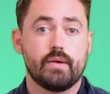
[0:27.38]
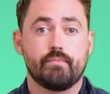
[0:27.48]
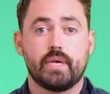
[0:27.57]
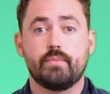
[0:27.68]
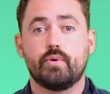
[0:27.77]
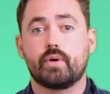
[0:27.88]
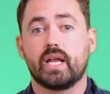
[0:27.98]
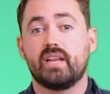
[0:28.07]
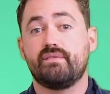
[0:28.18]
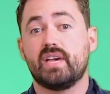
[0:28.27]
People
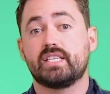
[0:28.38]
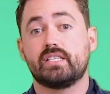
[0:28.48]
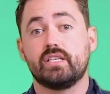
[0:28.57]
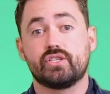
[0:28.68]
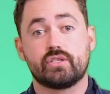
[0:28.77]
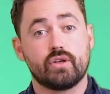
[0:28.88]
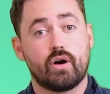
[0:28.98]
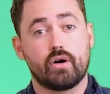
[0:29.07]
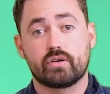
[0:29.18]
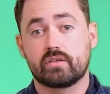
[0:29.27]
can invest in
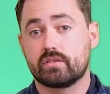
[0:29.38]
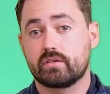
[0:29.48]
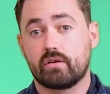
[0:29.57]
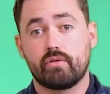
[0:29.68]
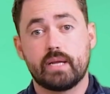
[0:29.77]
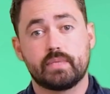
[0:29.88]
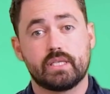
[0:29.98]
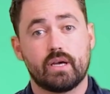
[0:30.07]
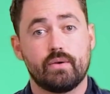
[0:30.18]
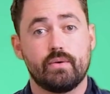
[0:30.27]
stocks,
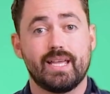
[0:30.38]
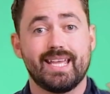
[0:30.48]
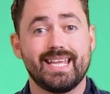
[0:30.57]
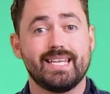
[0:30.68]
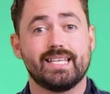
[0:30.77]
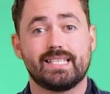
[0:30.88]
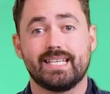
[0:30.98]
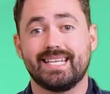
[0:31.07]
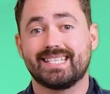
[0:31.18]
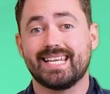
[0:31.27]
crypto,
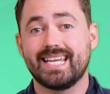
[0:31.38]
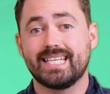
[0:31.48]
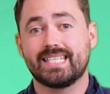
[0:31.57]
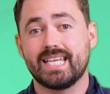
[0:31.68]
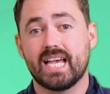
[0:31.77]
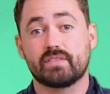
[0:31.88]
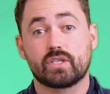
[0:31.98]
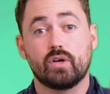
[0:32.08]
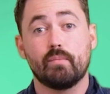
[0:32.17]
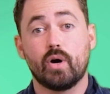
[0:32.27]
indices, ETFs,
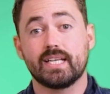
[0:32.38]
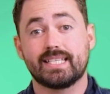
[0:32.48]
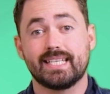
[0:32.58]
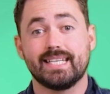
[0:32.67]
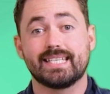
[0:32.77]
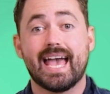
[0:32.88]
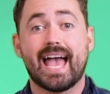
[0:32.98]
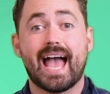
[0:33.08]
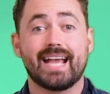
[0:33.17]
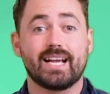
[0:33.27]
commodities,
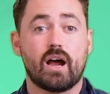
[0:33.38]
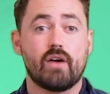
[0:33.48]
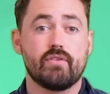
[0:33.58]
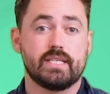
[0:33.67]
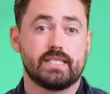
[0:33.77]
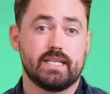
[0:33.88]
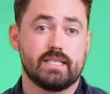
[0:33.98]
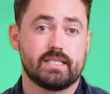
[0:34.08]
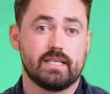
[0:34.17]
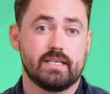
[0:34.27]
and
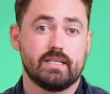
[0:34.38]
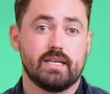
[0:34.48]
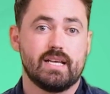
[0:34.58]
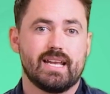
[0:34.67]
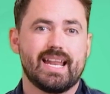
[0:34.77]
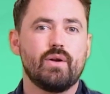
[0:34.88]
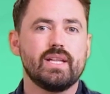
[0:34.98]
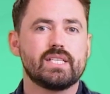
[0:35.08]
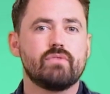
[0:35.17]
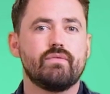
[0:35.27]
currencies. Now
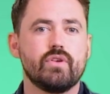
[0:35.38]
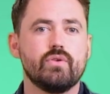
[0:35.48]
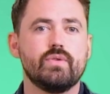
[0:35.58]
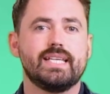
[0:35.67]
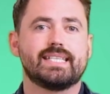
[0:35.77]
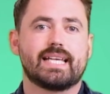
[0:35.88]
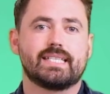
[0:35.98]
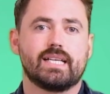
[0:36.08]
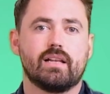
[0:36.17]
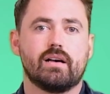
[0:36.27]
let's review these
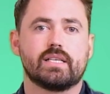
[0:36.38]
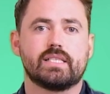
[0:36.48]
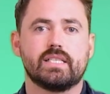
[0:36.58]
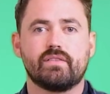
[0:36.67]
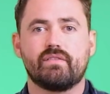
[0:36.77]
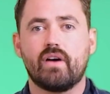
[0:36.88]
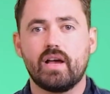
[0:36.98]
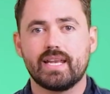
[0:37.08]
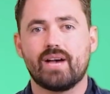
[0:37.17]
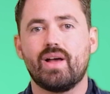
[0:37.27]
asset classes and
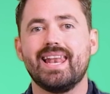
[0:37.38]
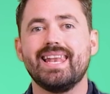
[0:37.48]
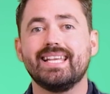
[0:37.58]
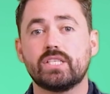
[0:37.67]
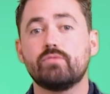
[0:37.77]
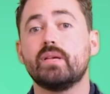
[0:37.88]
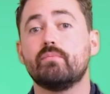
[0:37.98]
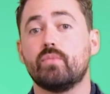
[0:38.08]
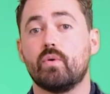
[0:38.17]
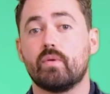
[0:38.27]
find out a little bit
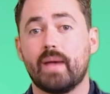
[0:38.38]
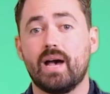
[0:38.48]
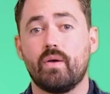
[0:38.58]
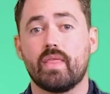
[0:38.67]
more about